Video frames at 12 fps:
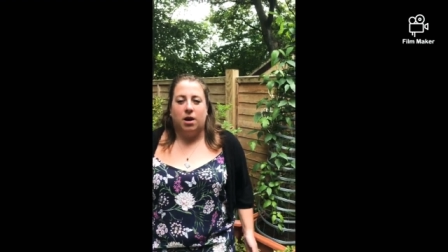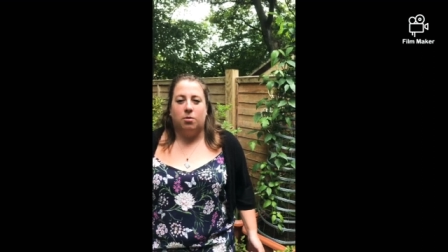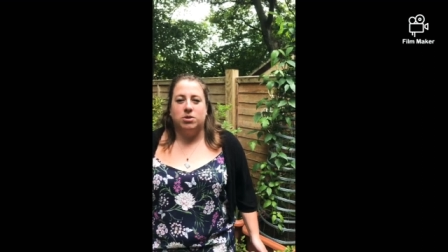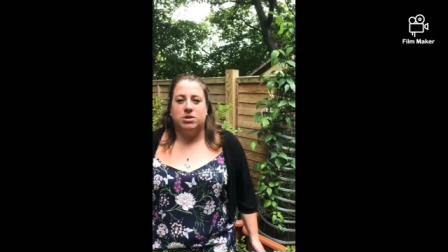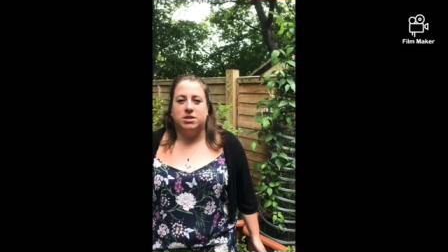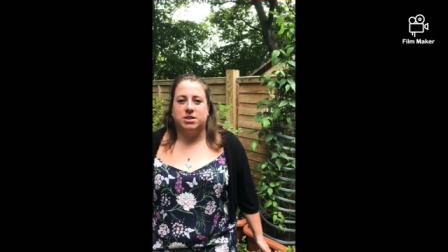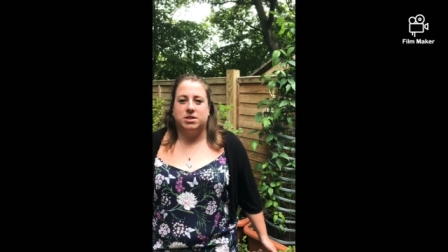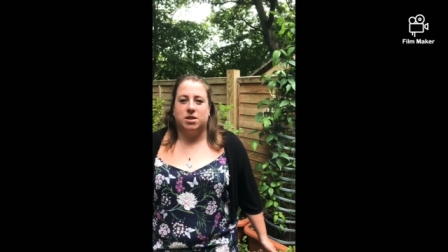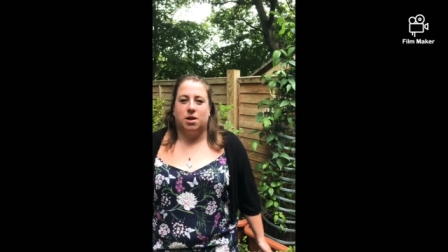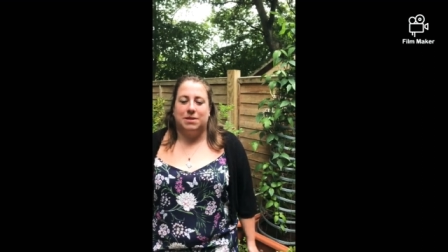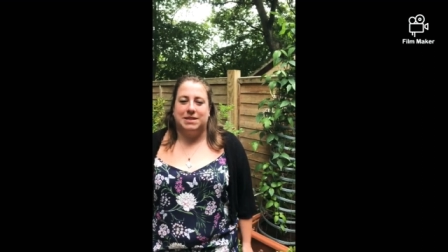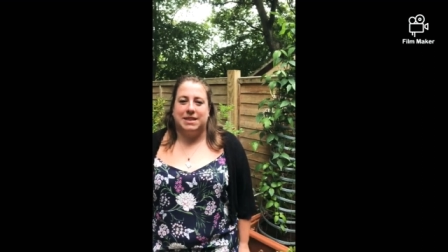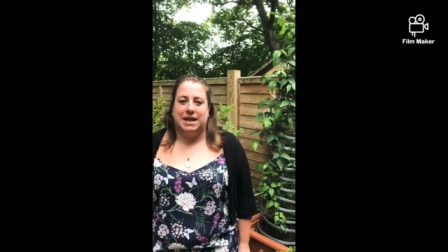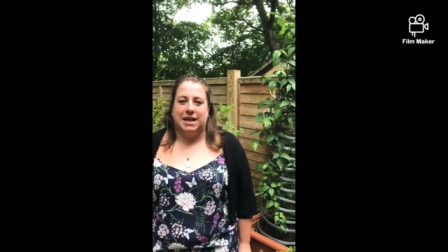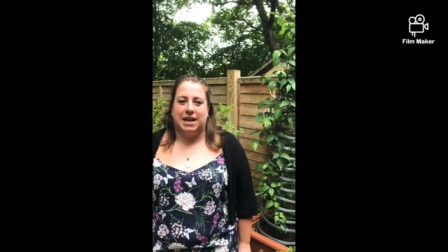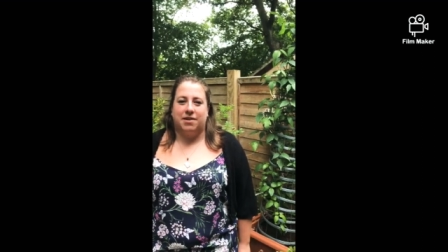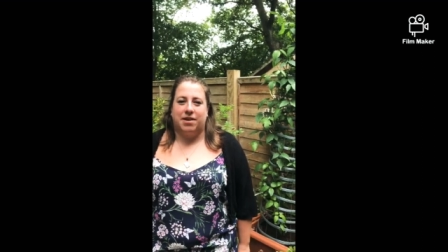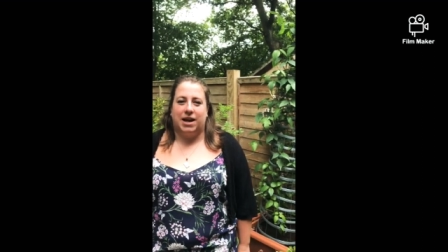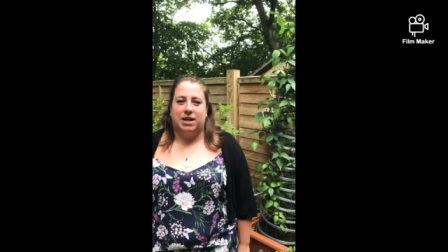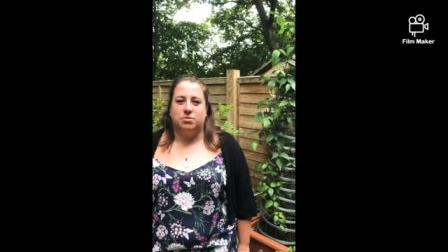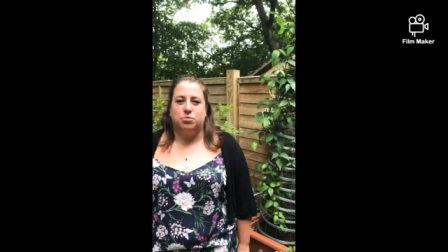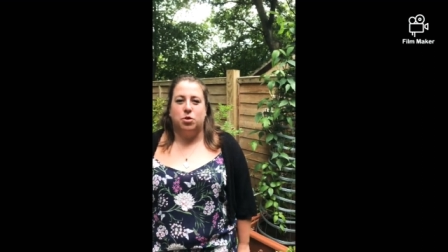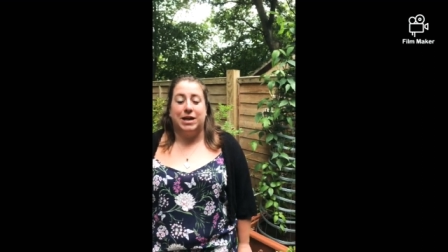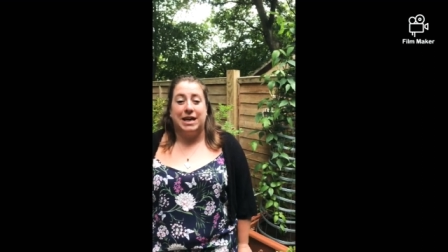I wanted to start by saying I've
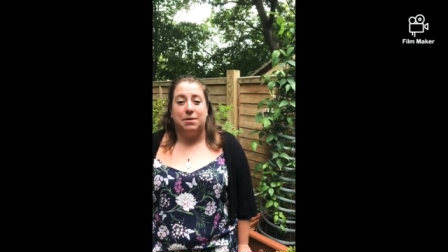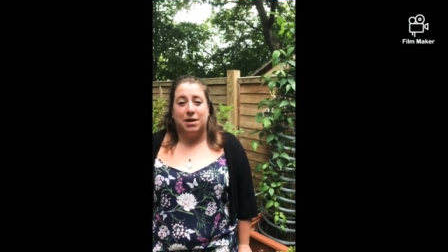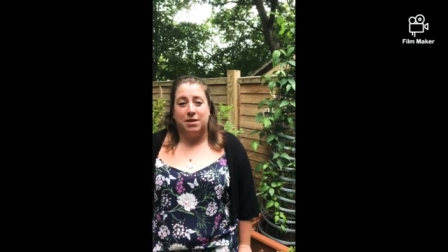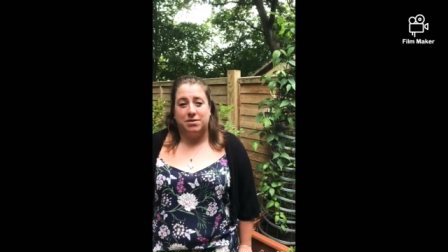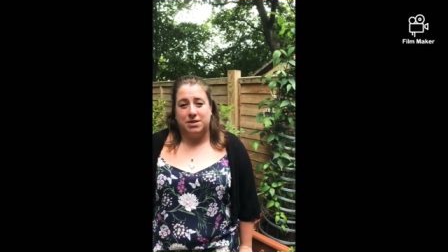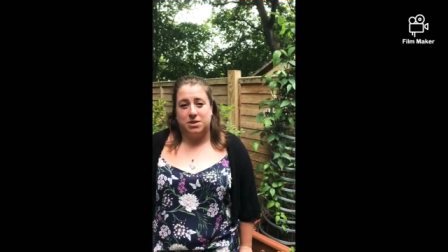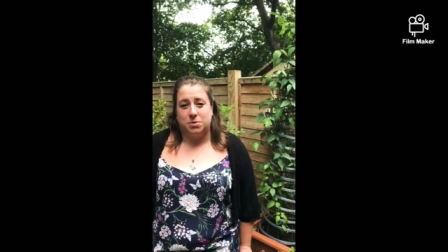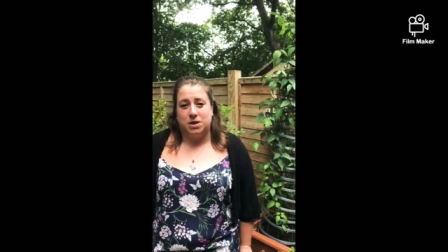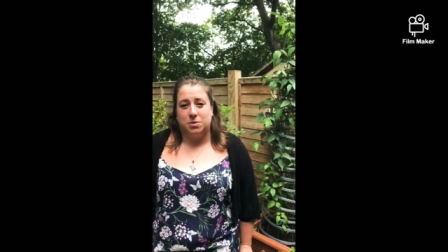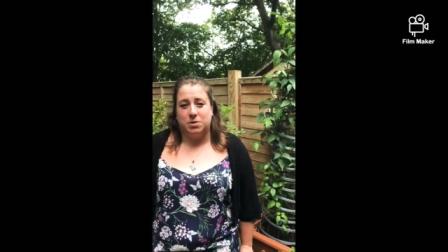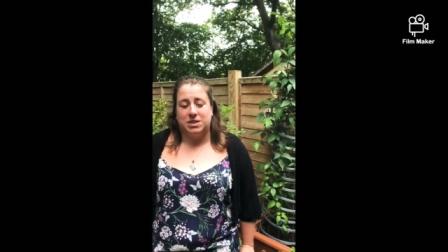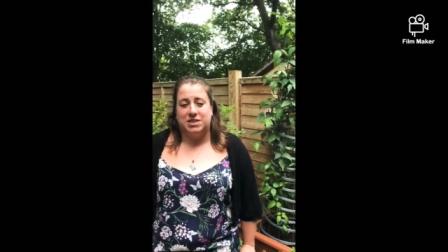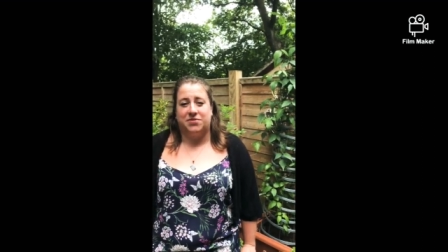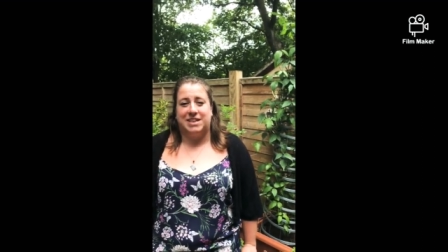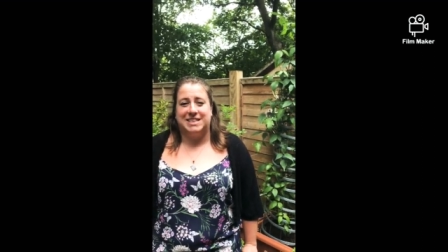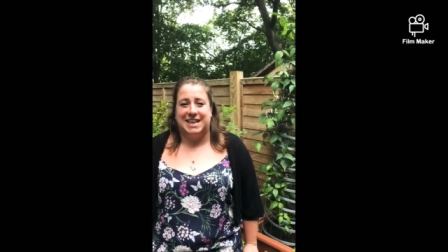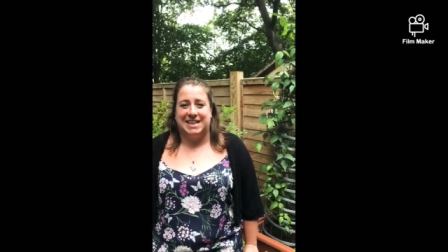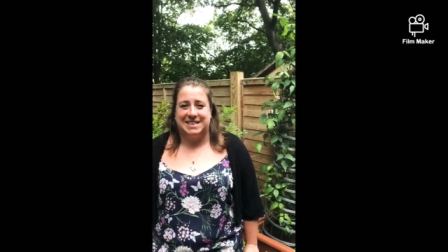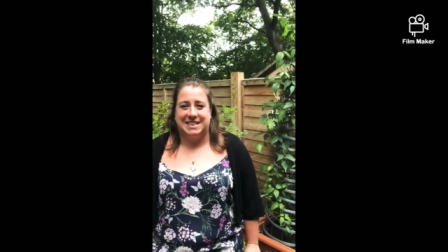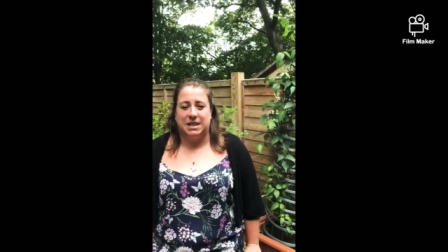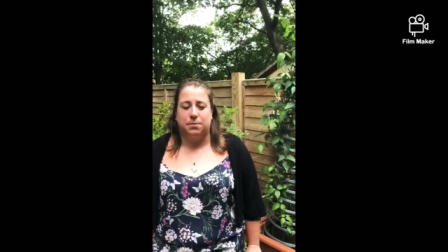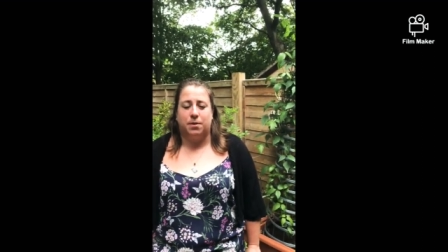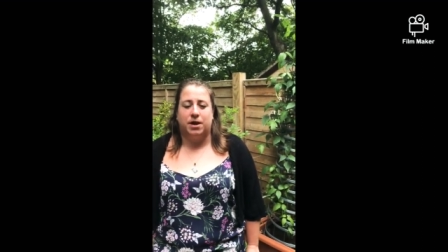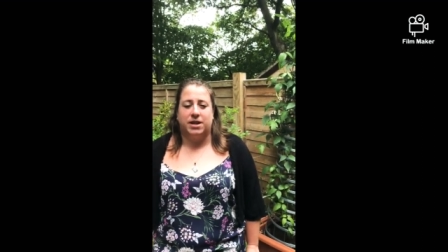had more emails this week, which is
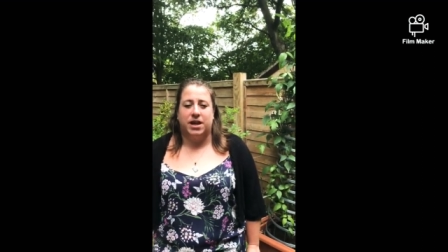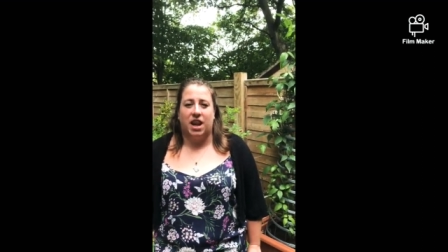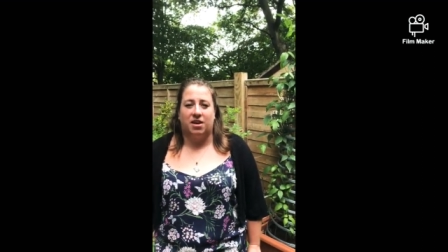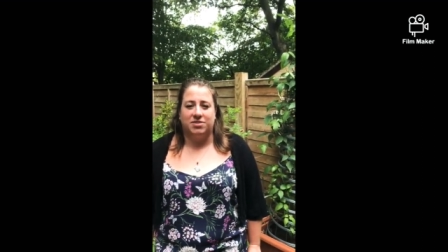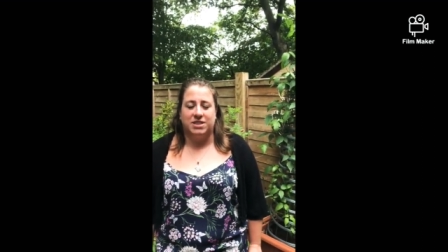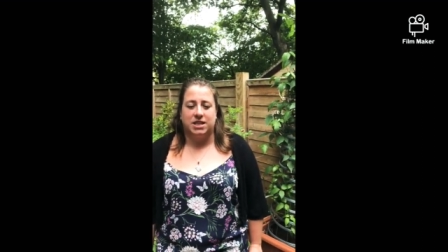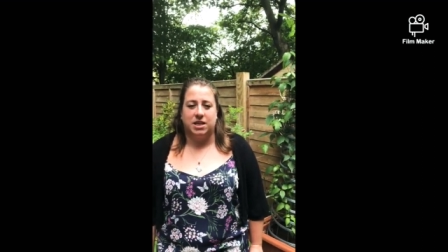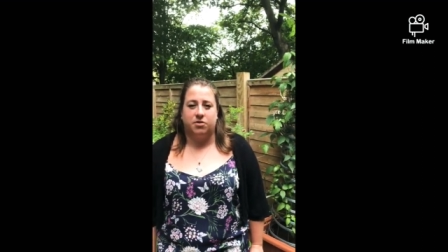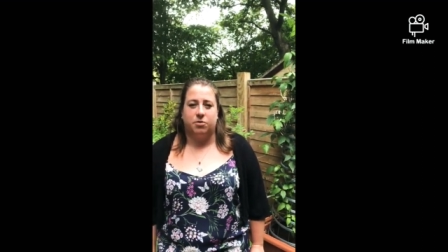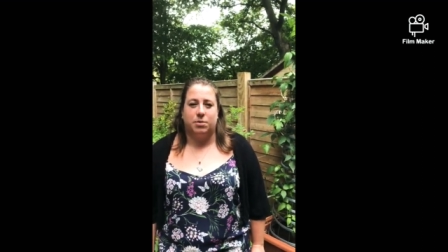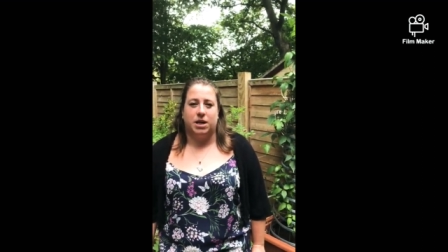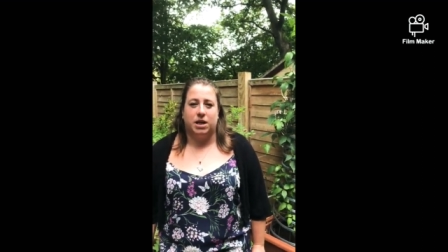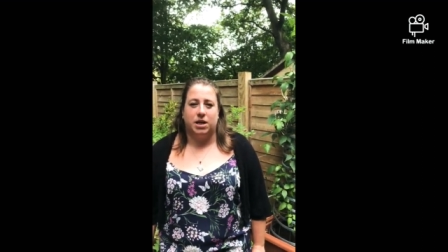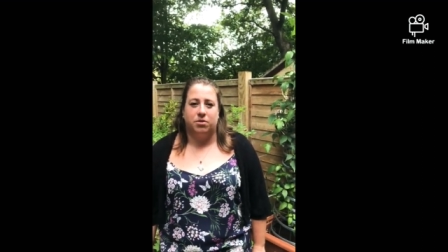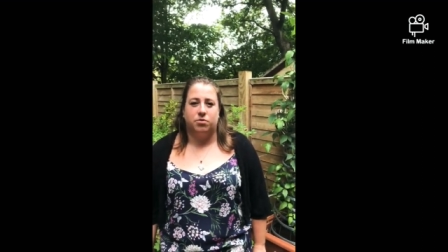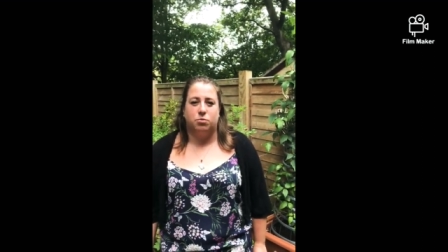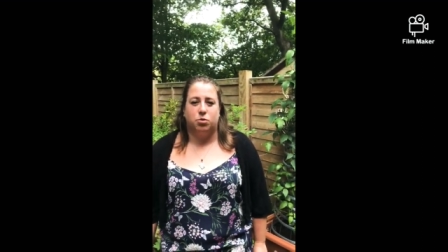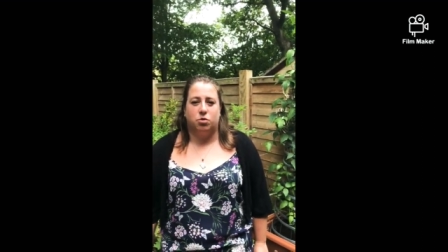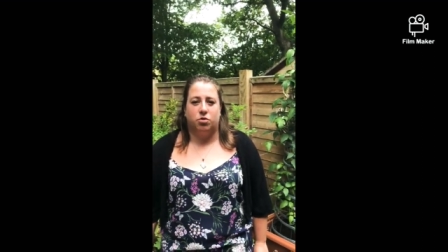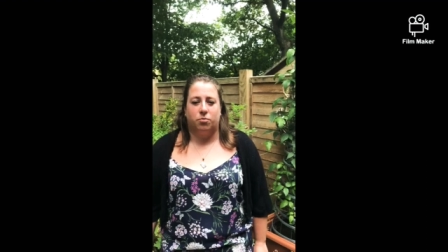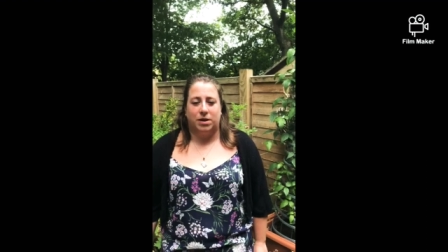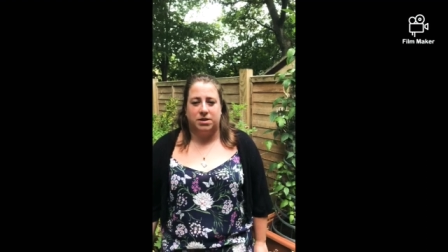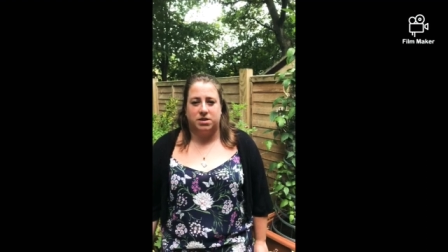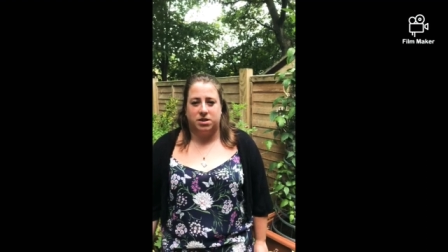fantastic, but I'd love to hear from even more
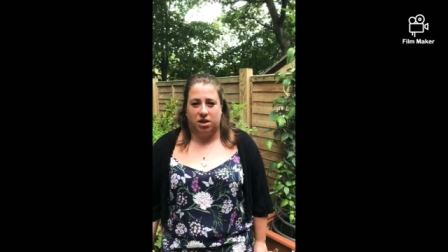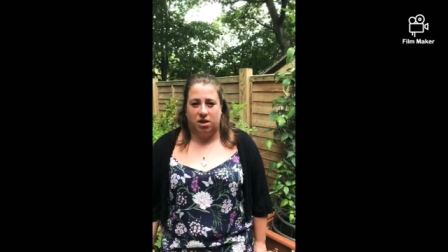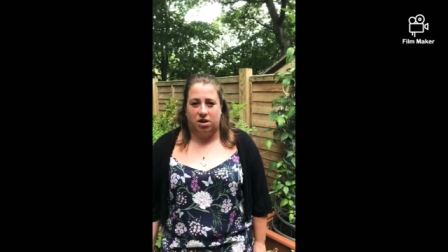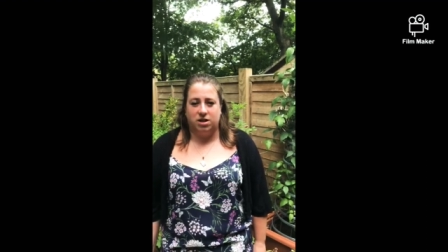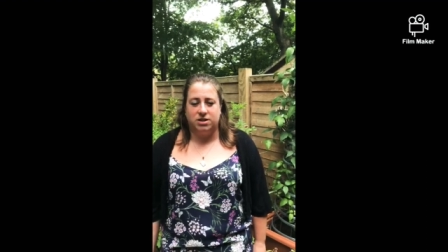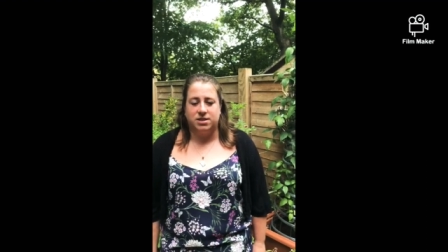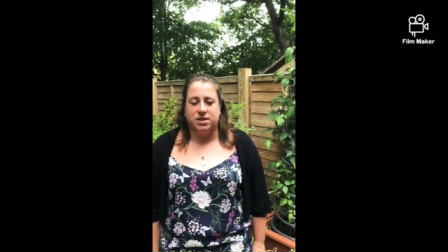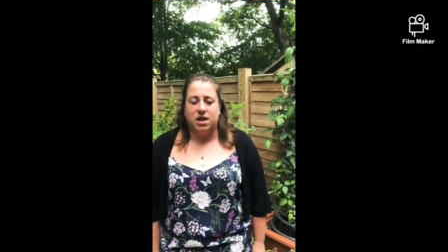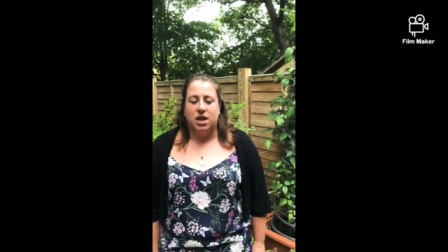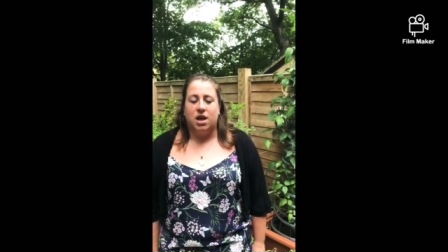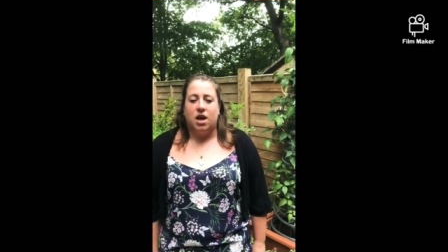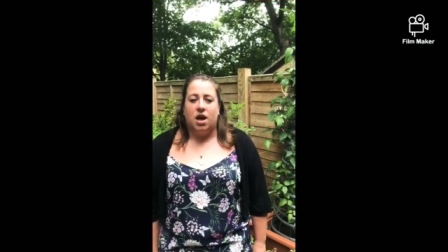of Buzzard class.